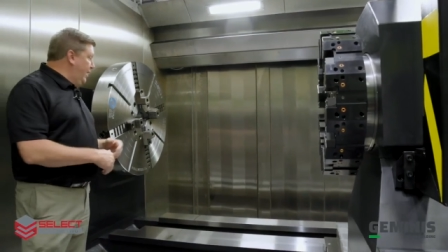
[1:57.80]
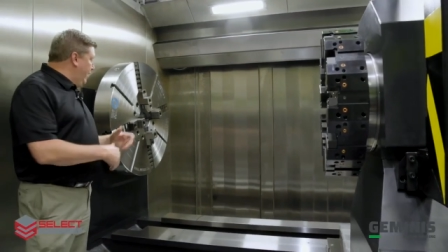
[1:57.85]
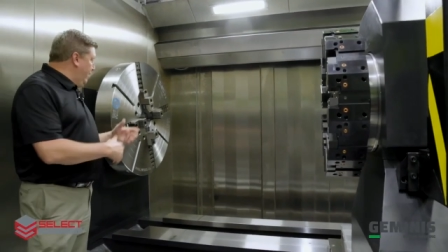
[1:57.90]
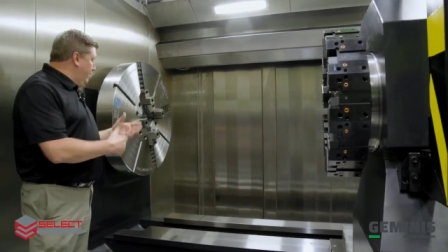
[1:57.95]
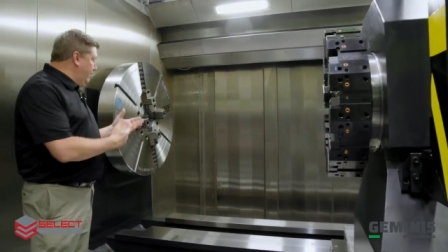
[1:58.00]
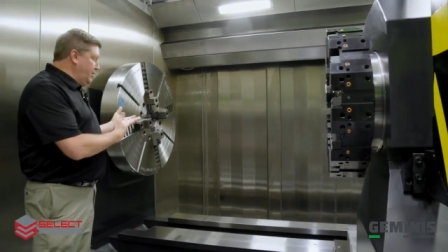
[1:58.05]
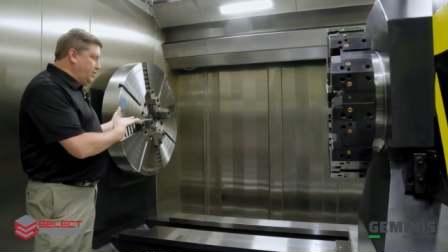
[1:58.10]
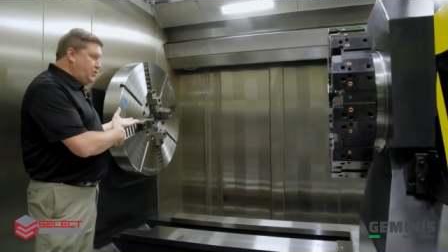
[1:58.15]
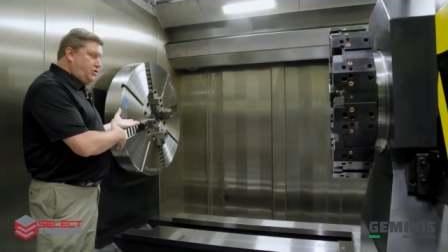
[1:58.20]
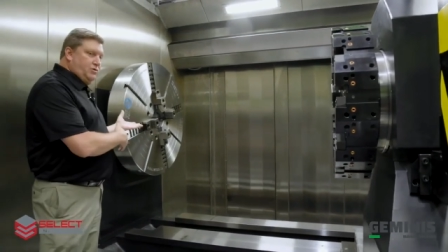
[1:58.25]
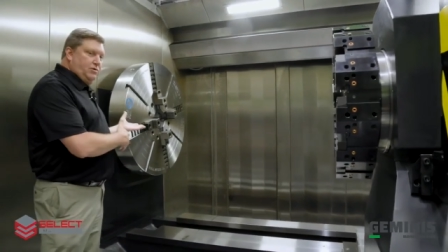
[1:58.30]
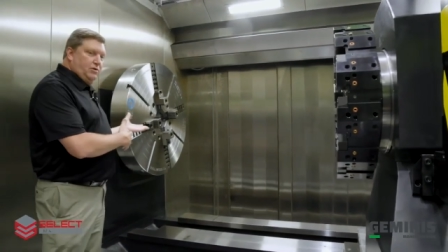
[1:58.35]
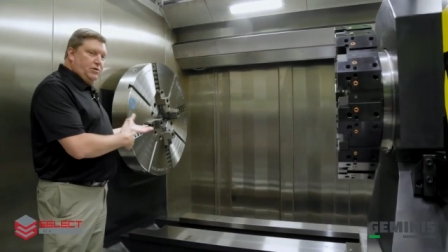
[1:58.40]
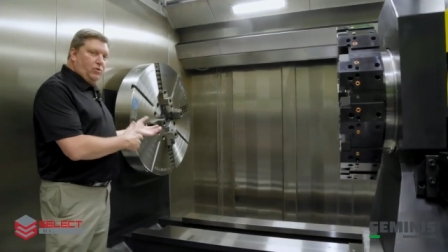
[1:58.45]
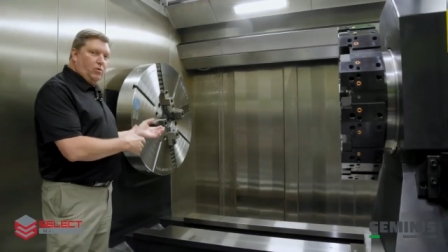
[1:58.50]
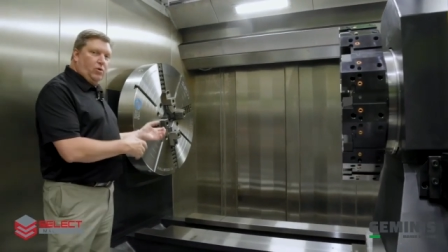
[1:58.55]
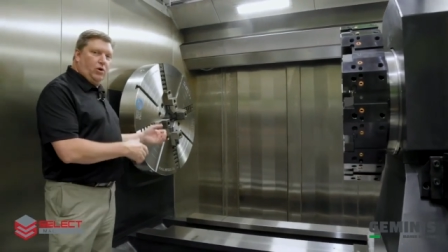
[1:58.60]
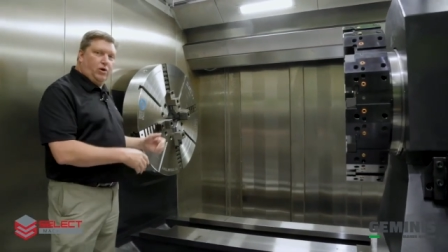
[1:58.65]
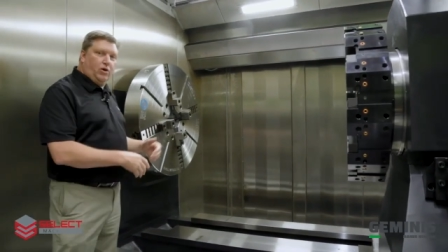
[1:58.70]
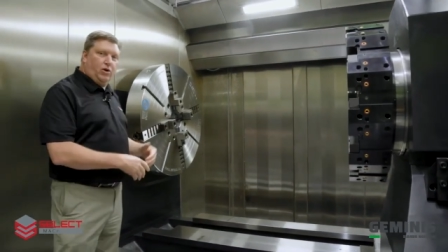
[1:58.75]
and the,
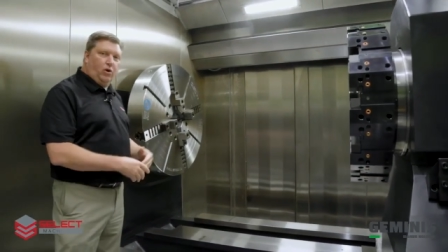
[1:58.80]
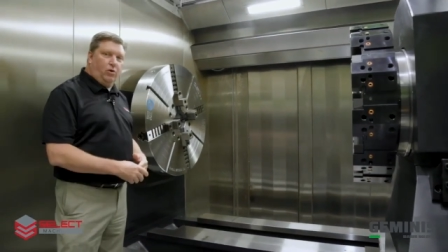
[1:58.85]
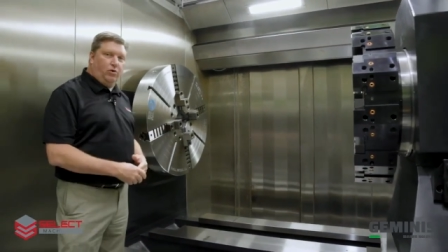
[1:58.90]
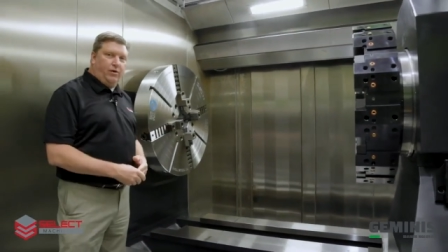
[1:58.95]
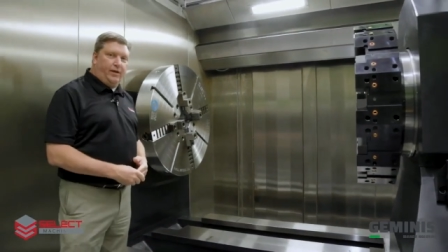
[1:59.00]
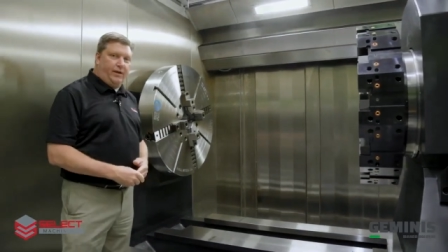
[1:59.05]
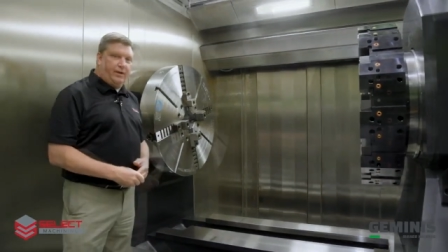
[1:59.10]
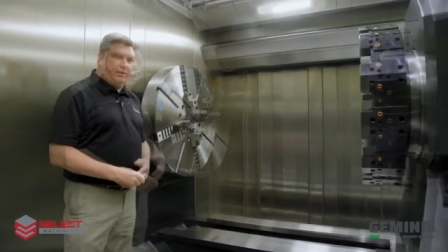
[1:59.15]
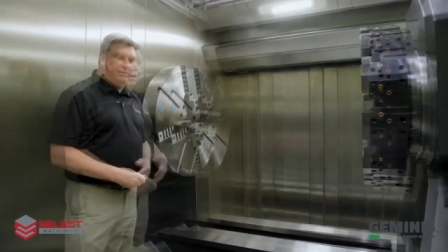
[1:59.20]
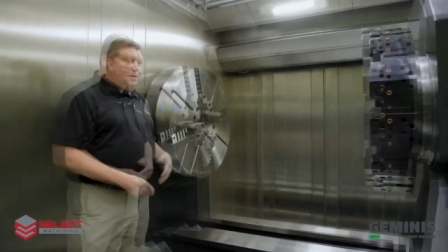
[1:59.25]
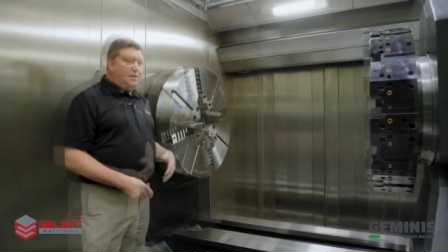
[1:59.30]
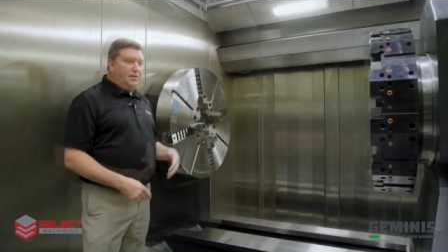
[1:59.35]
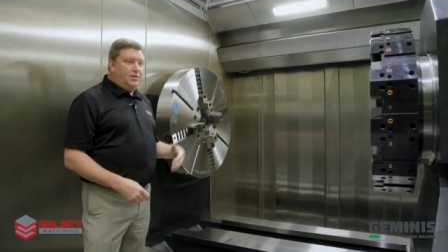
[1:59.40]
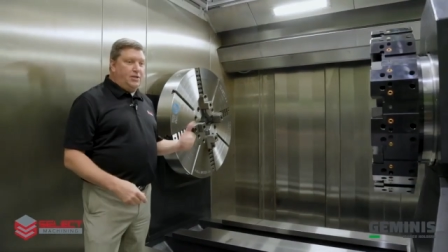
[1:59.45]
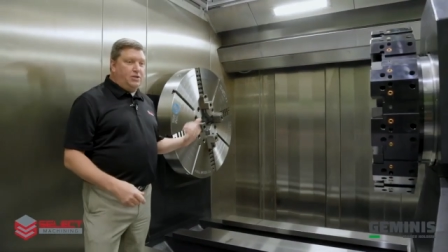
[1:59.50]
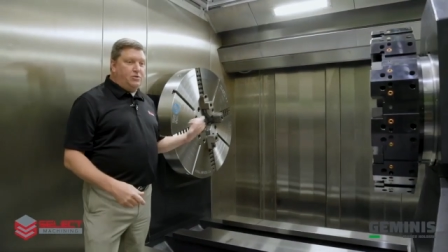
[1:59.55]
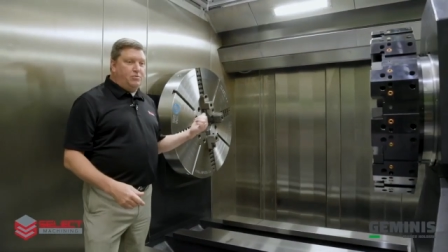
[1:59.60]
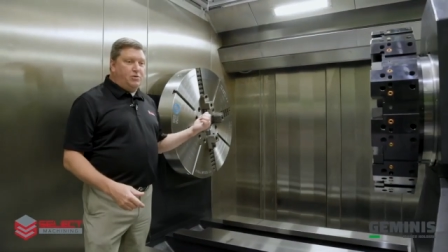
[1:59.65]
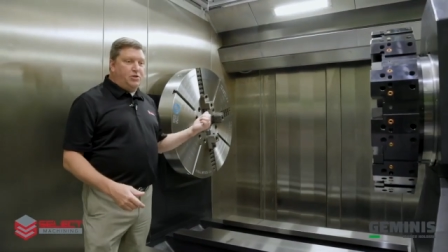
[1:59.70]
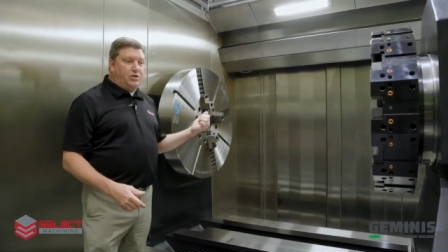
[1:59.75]
the work holding.
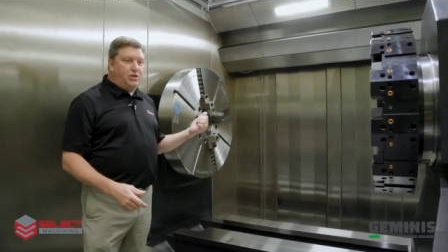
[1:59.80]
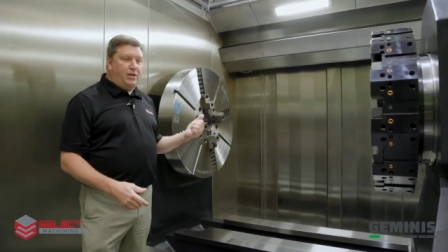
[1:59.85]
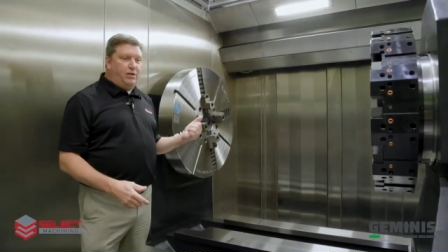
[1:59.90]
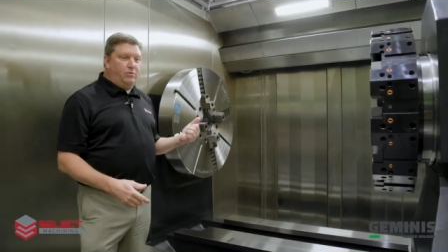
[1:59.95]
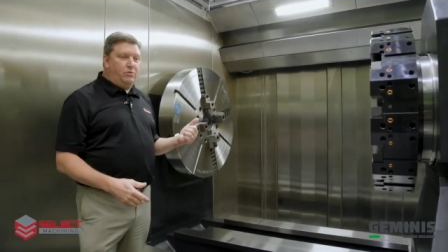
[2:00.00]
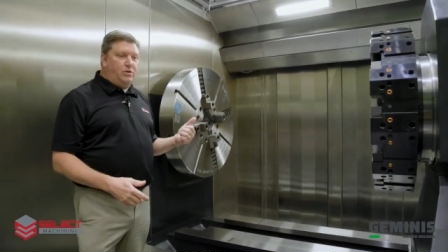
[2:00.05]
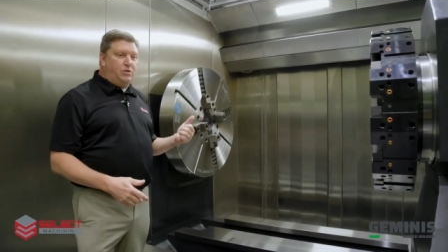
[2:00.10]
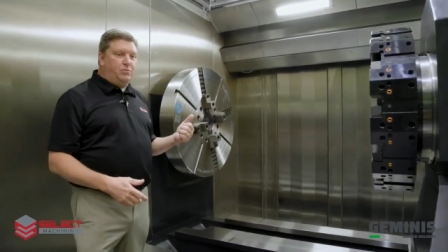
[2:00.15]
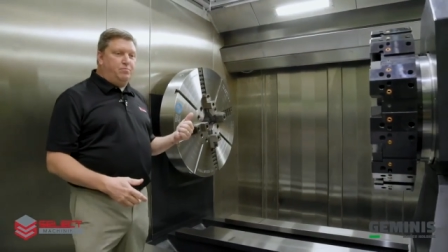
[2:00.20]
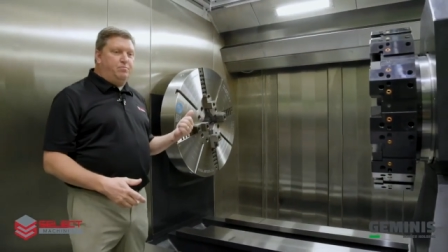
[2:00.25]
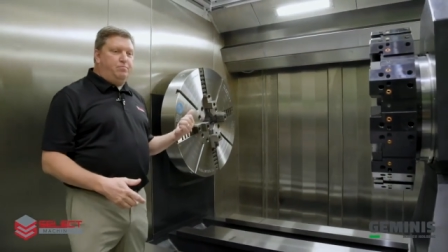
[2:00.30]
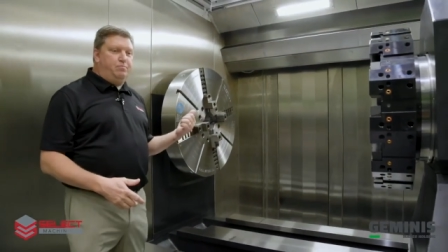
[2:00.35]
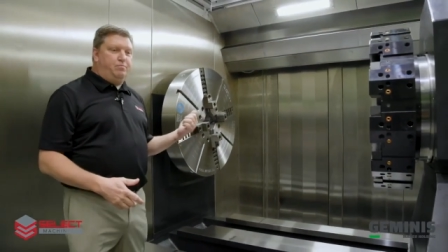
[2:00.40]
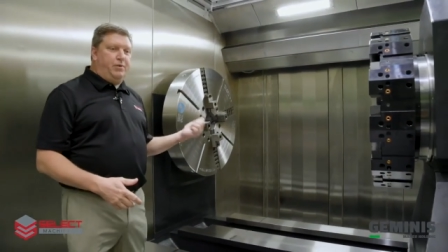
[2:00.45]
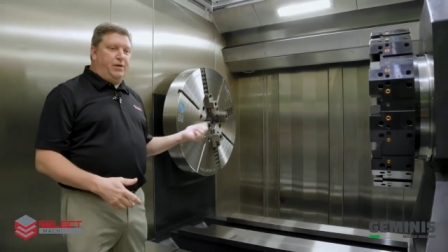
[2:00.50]
This machine was